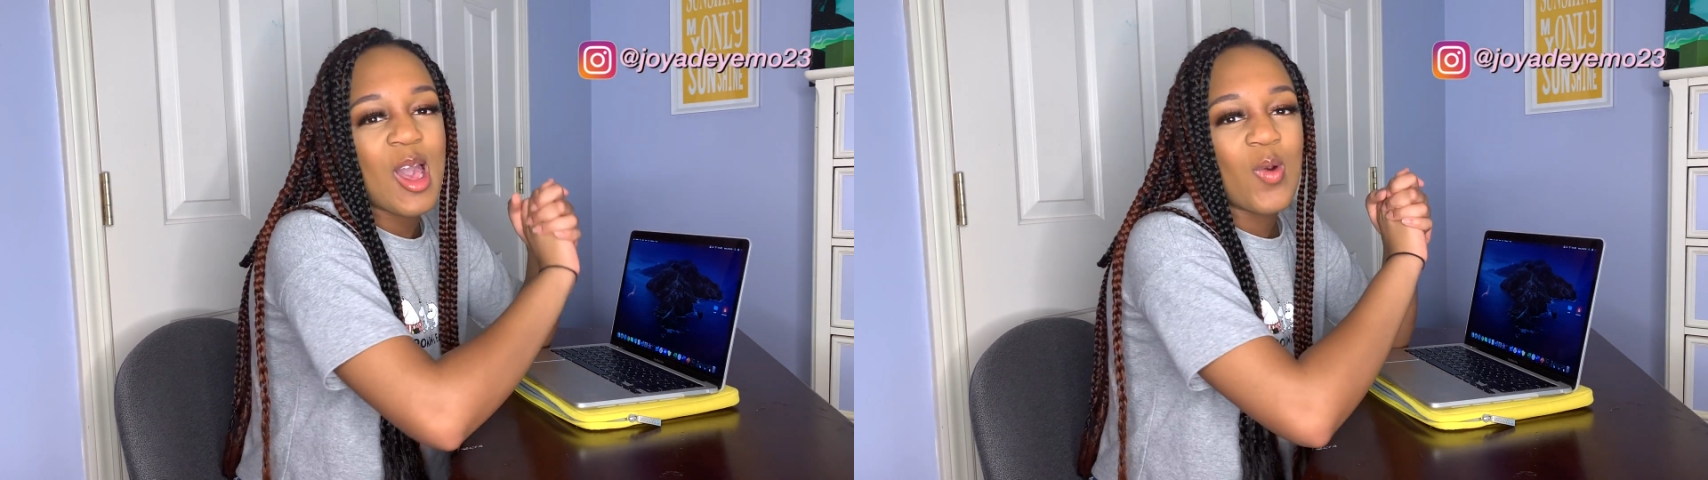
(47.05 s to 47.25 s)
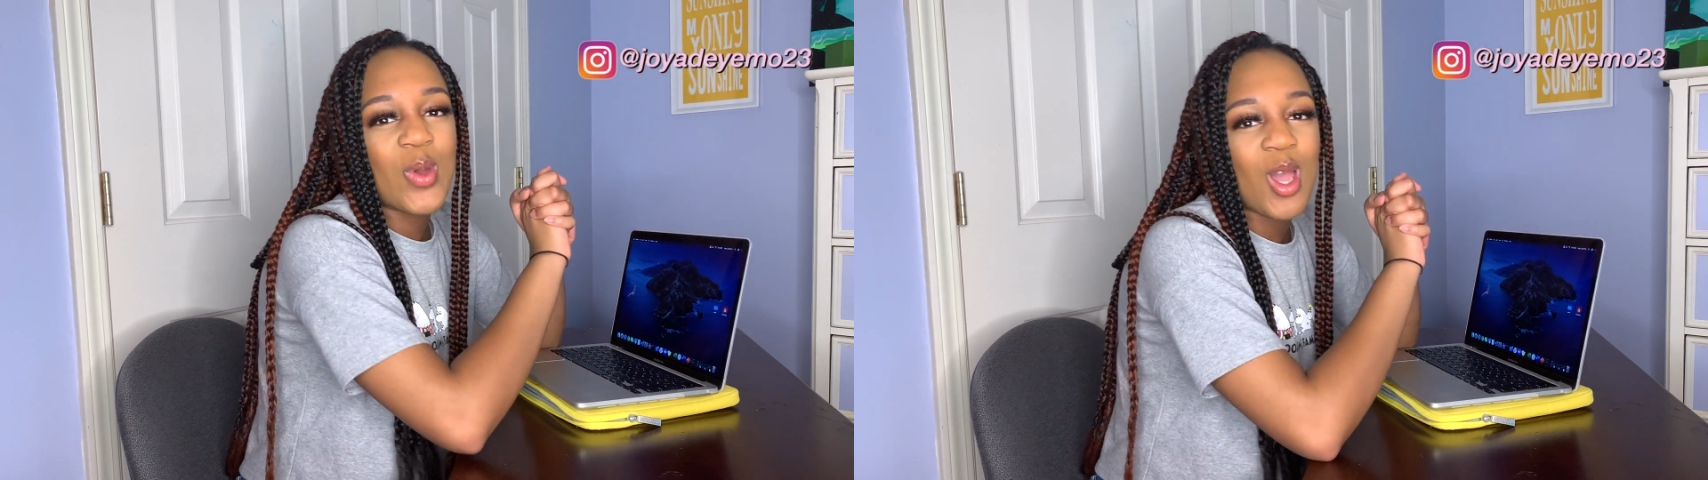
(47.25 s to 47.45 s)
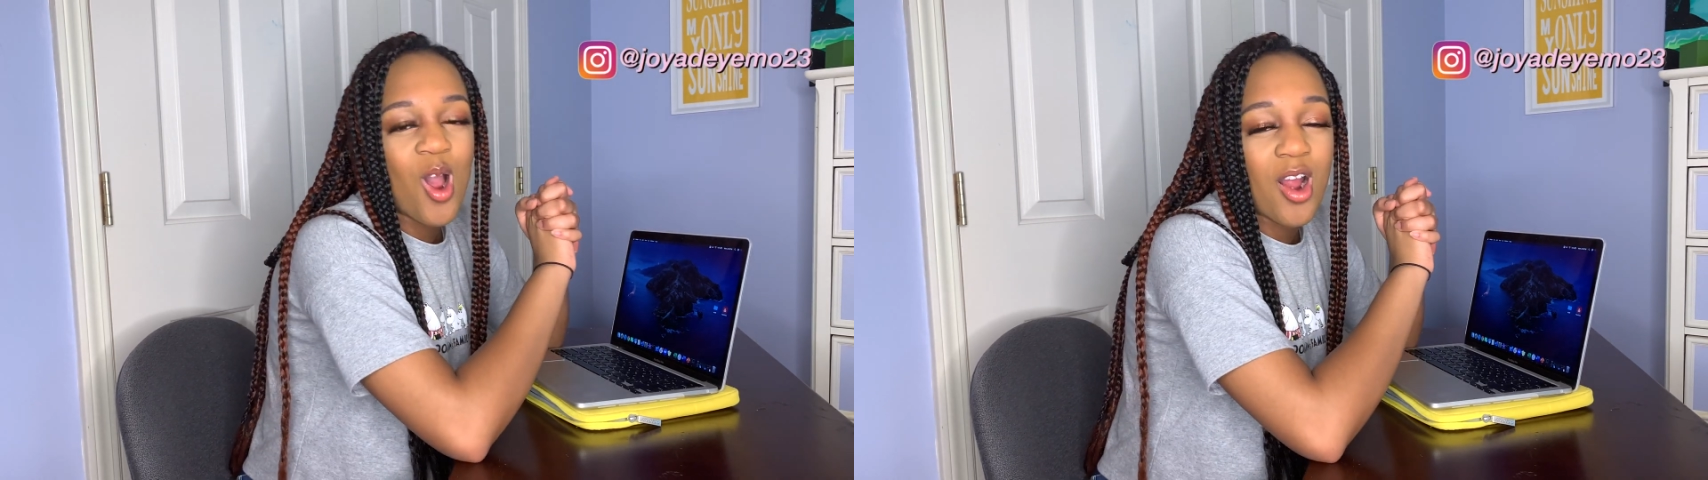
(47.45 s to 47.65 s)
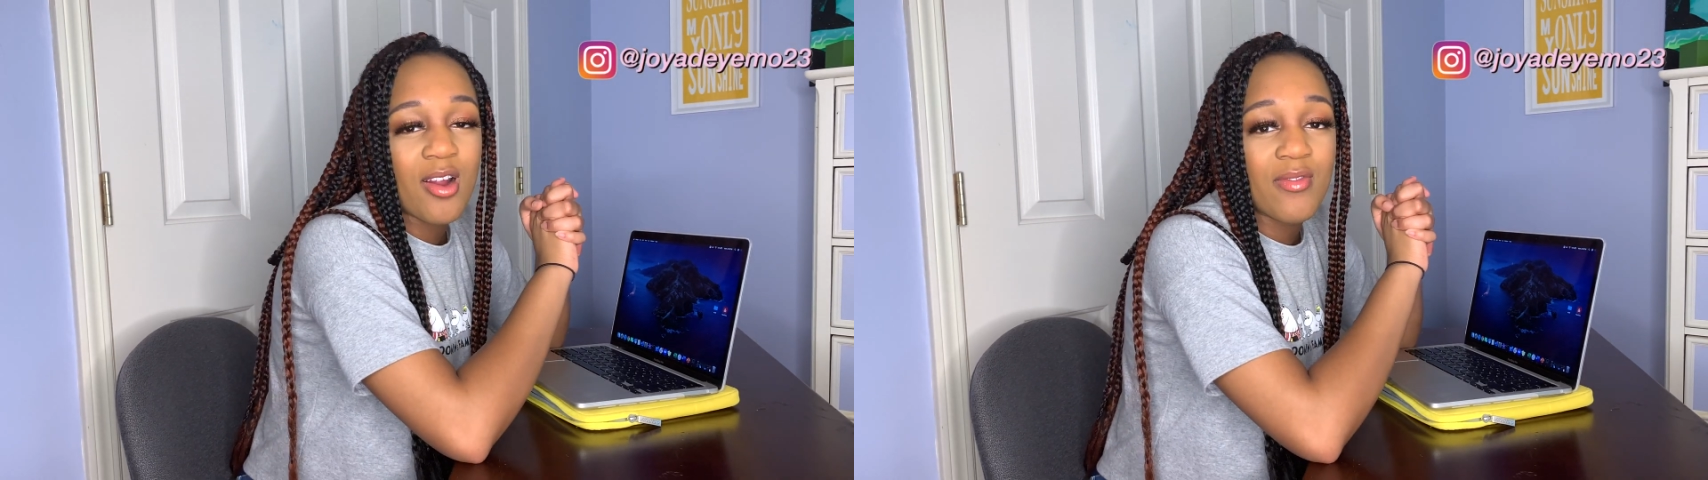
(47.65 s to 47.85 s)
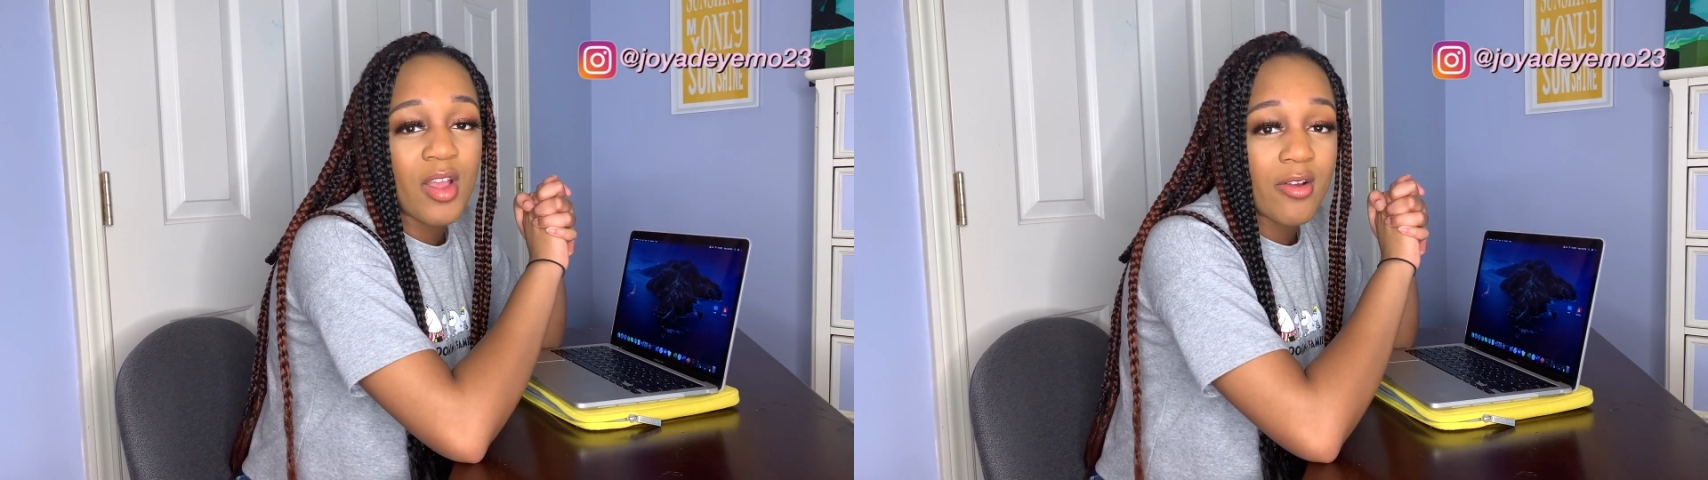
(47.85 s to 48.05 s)
we
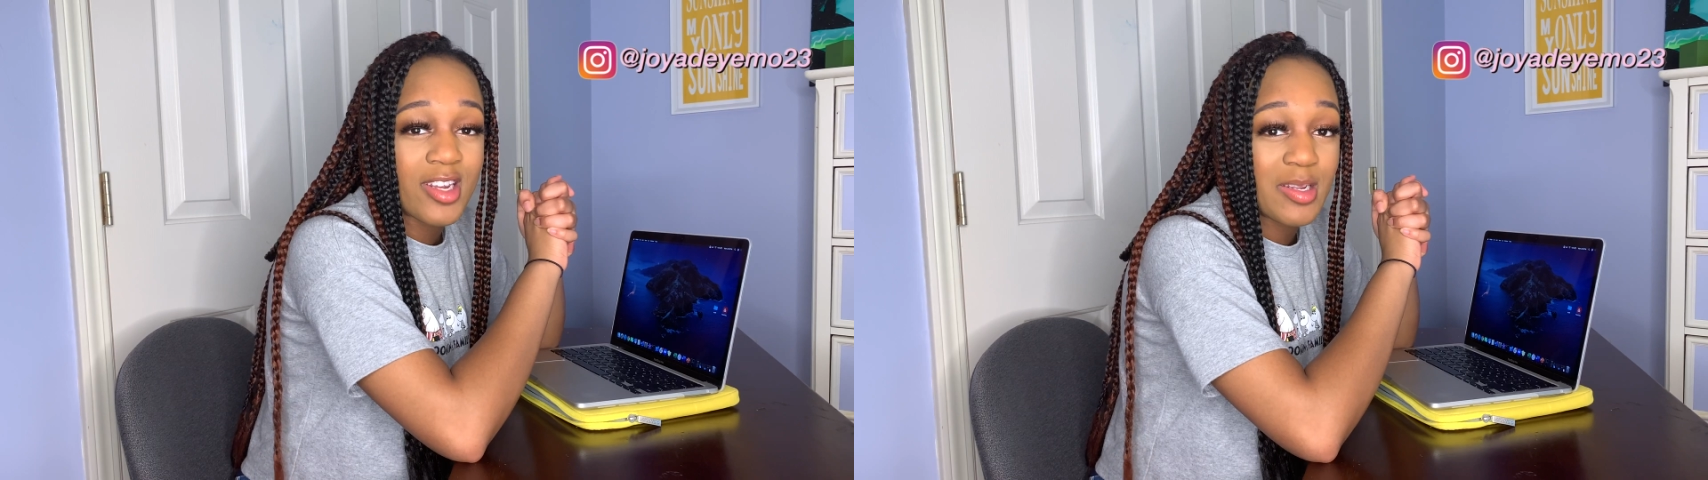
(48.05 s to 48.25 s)
are very